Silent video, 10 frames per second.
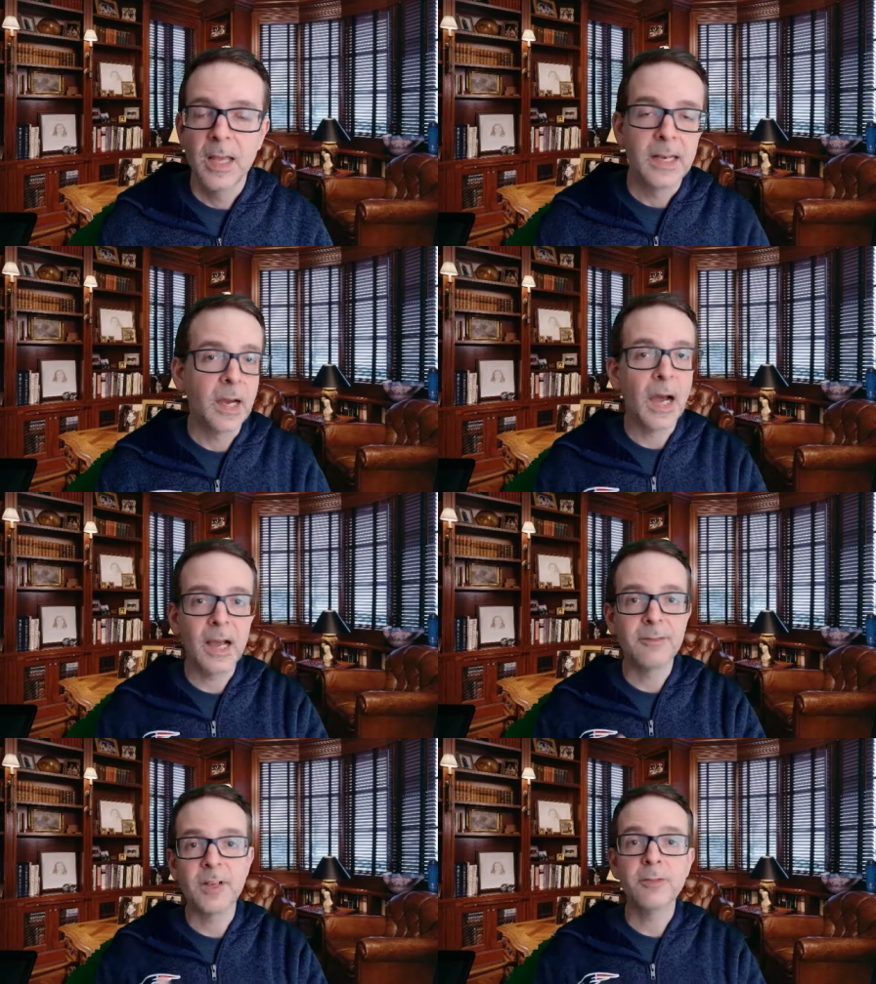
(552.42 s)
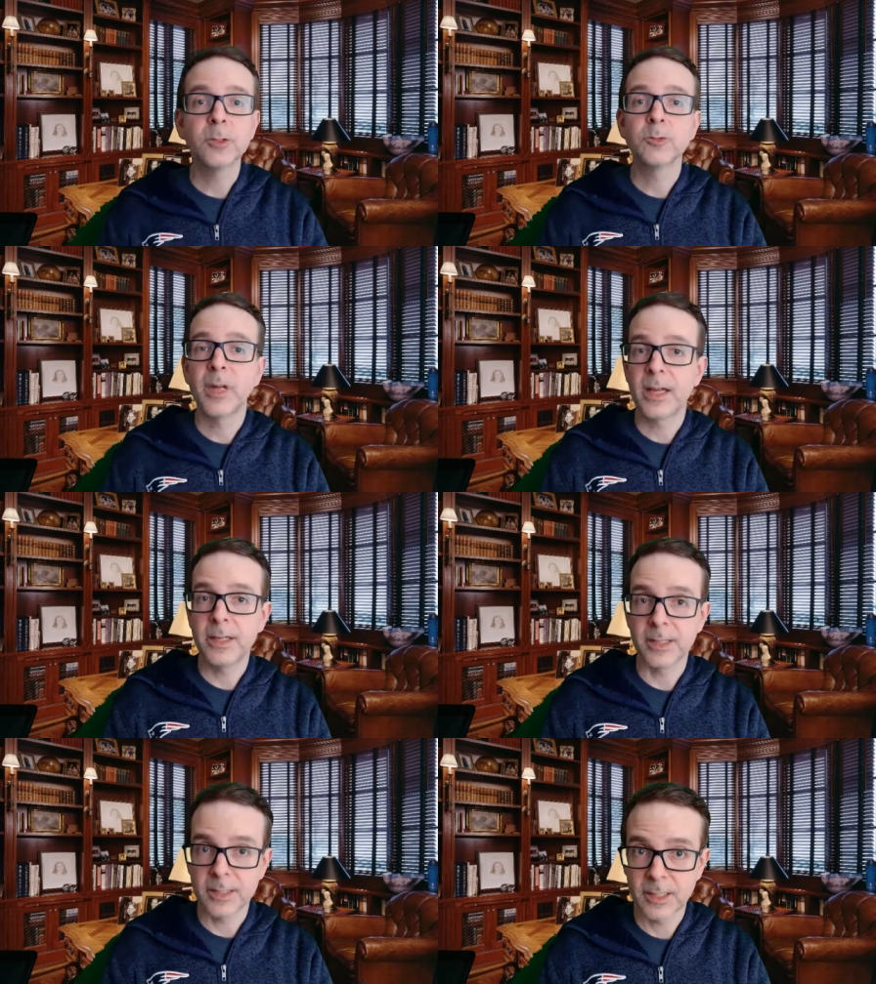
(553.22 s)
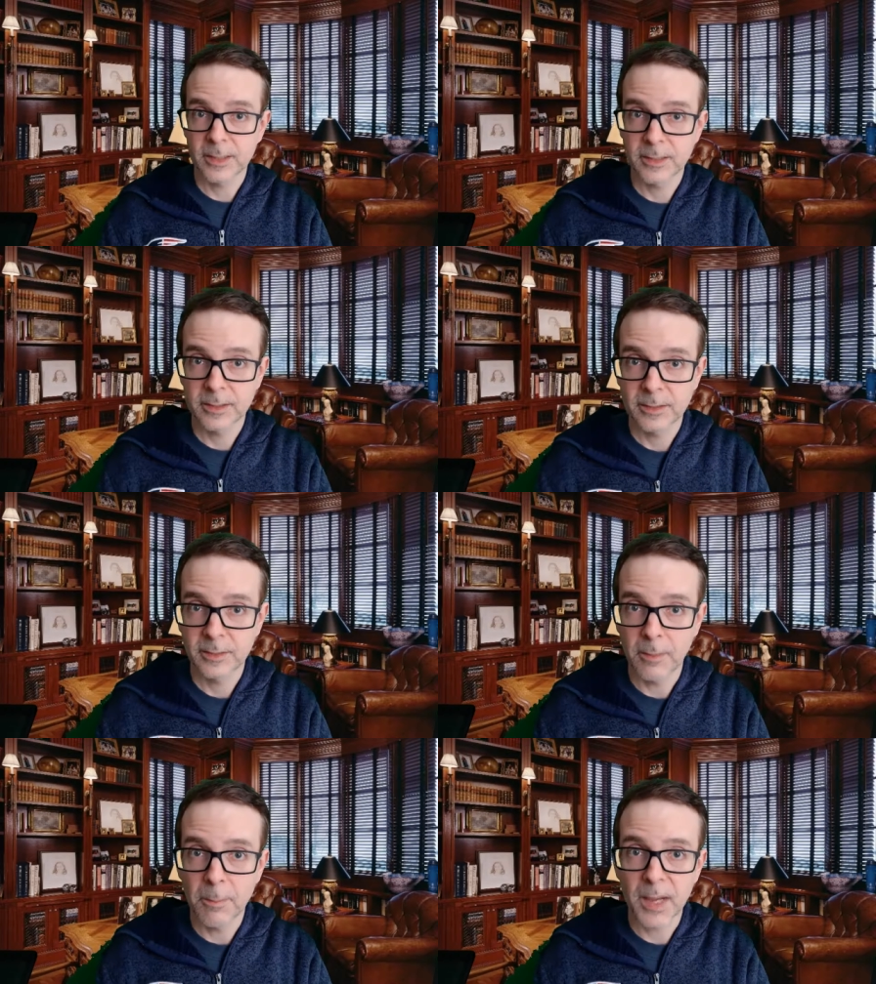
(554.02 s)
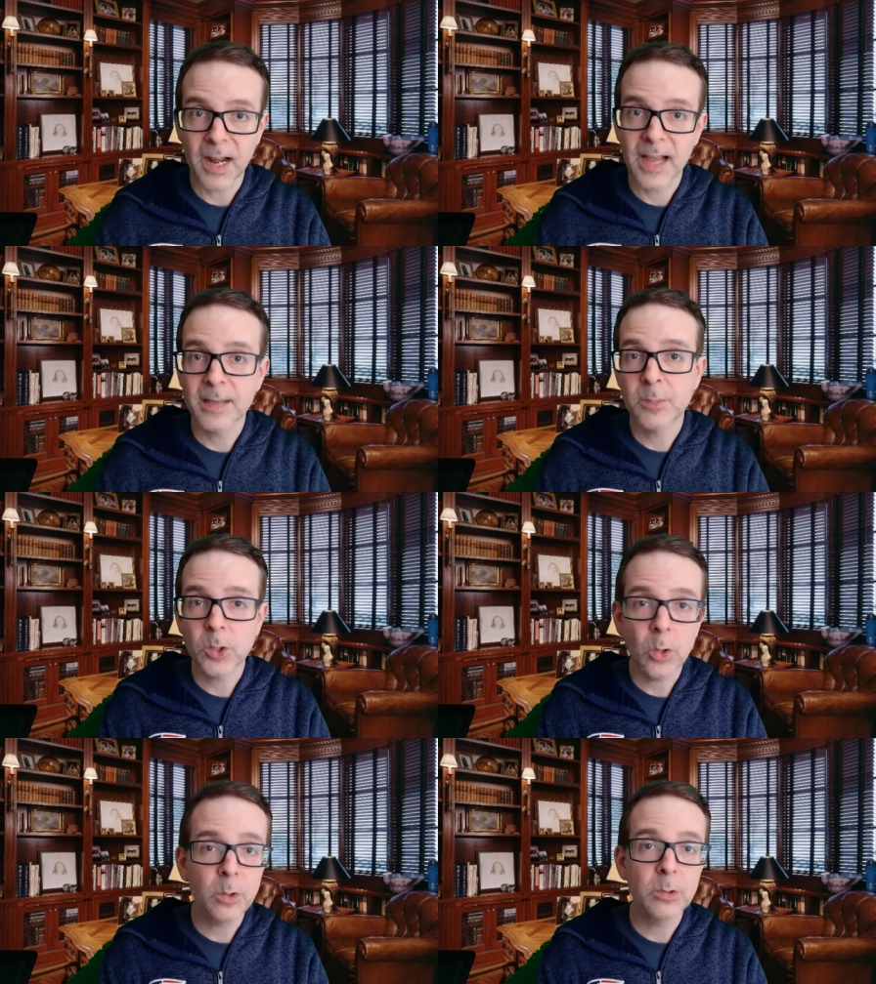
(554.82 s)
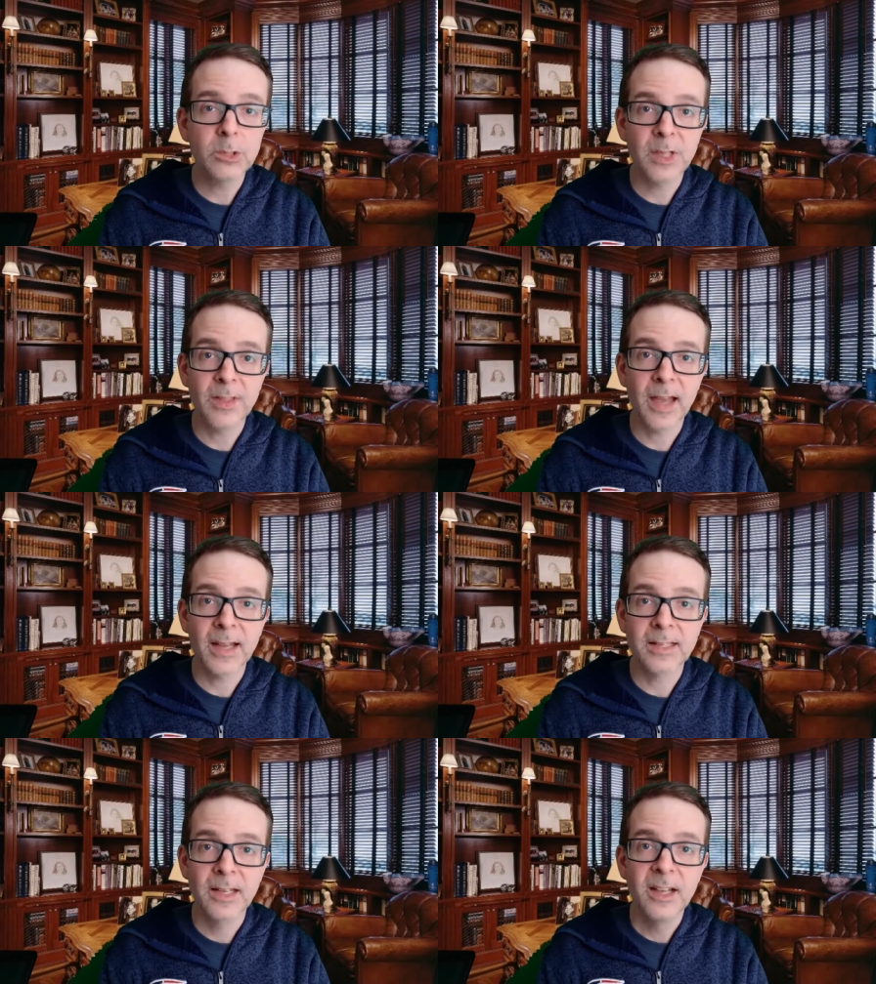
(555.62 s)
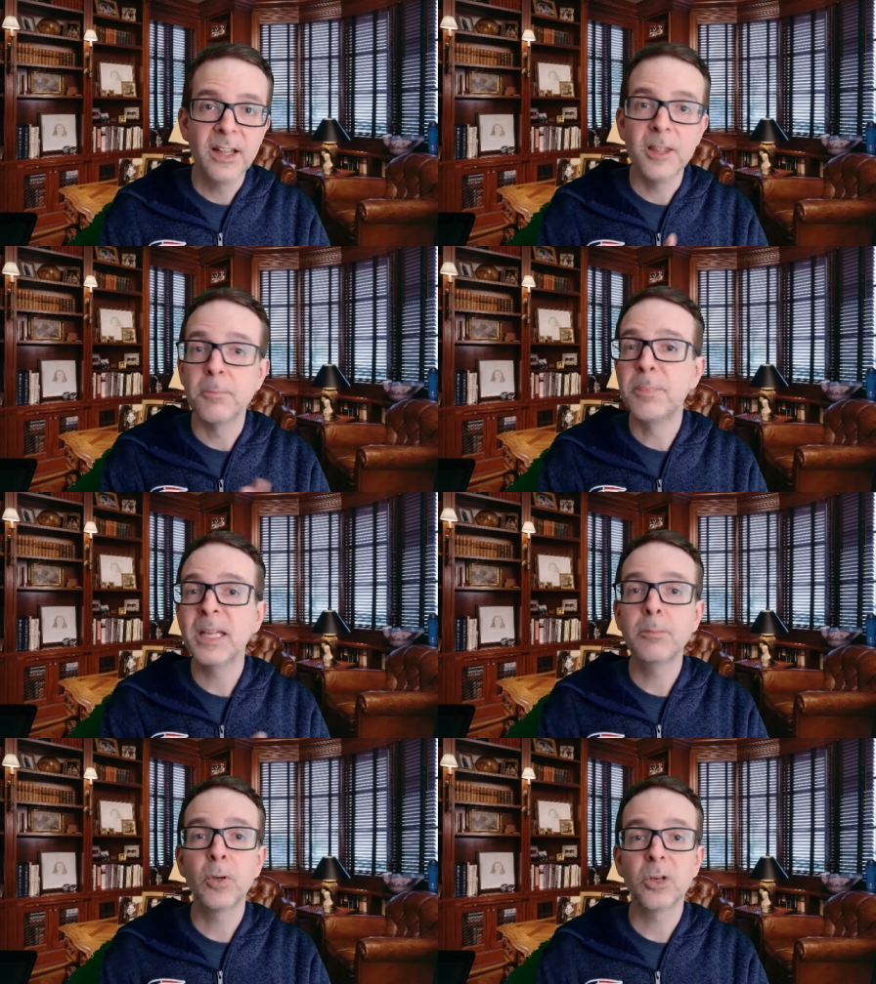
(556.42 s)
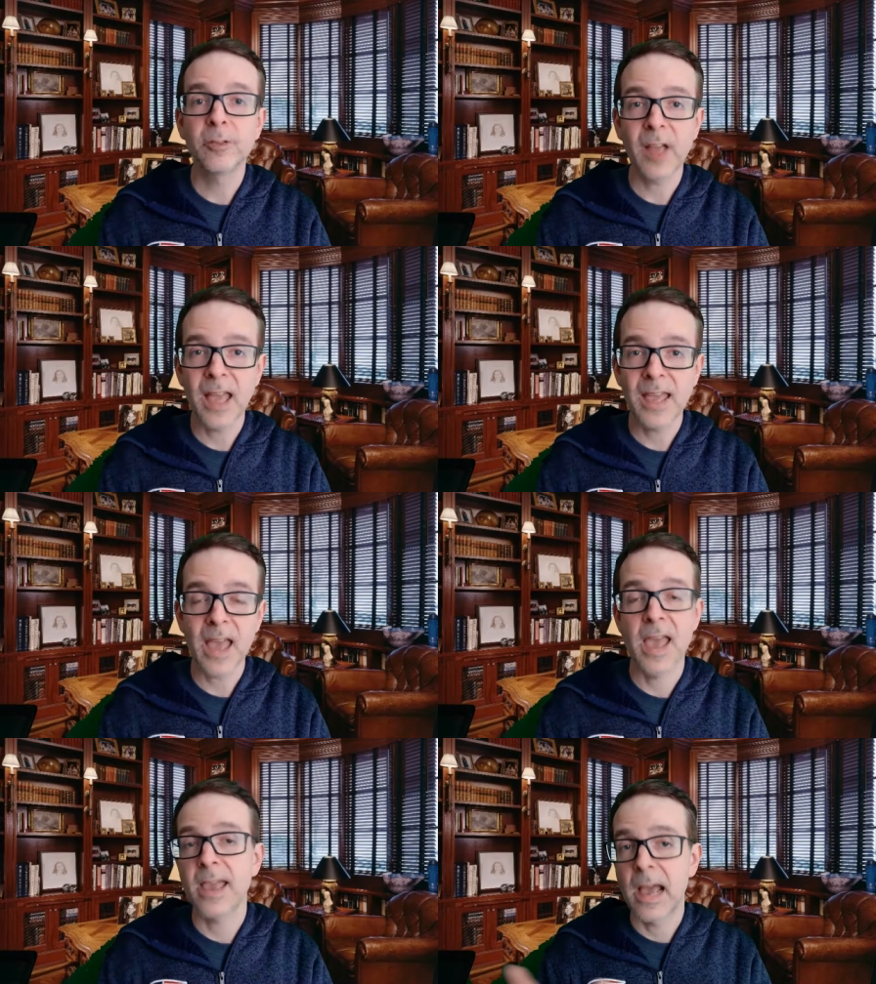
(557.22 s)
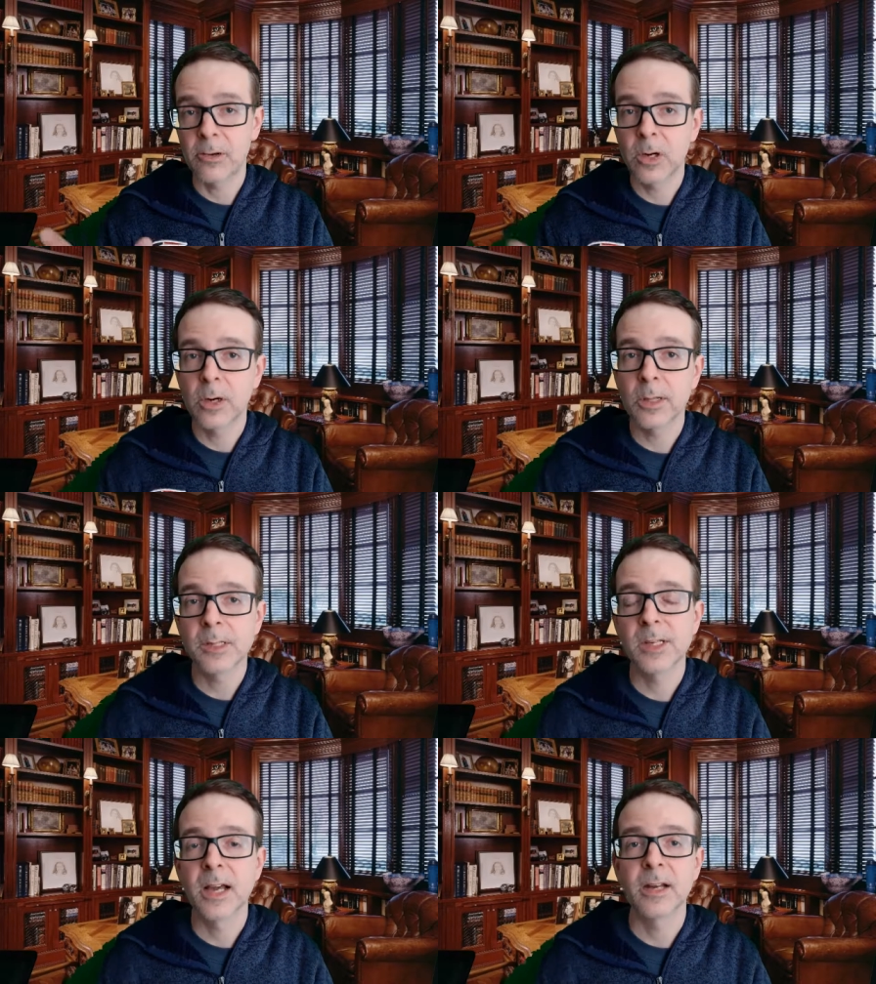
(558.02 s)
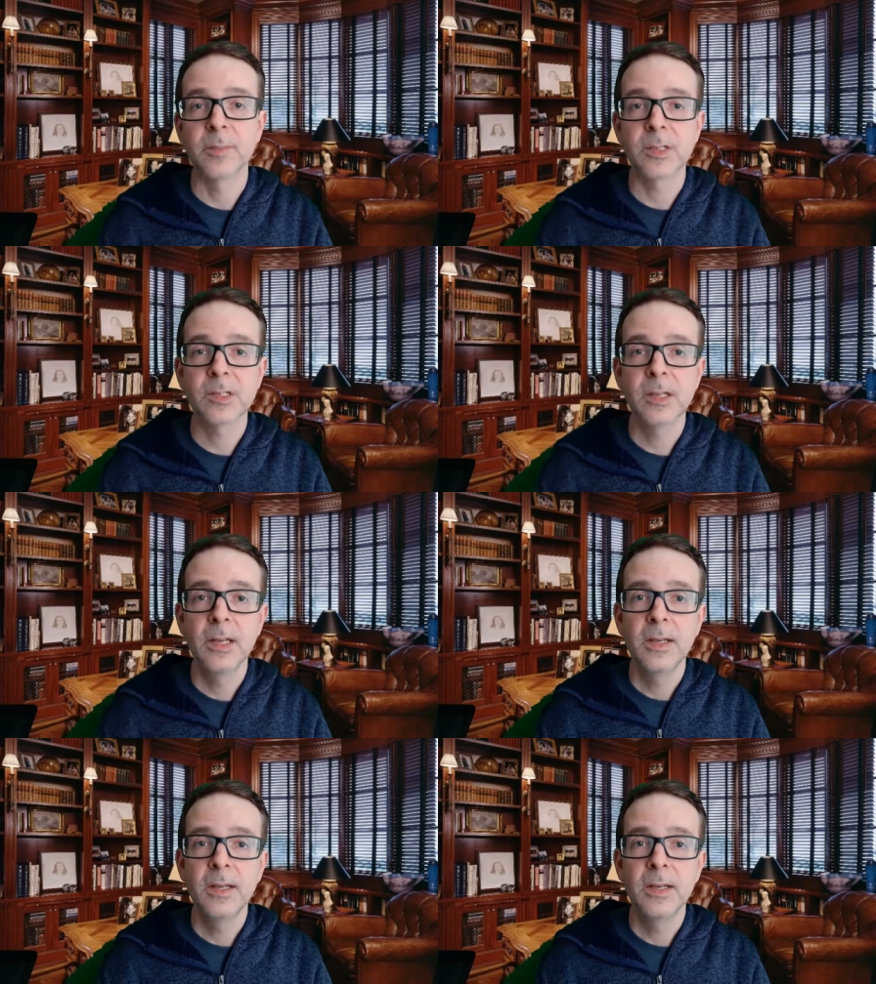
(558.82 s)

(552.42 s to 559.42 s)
Now, I've never read it, but I am told that the big book of AA, Alcoholics Anonymous,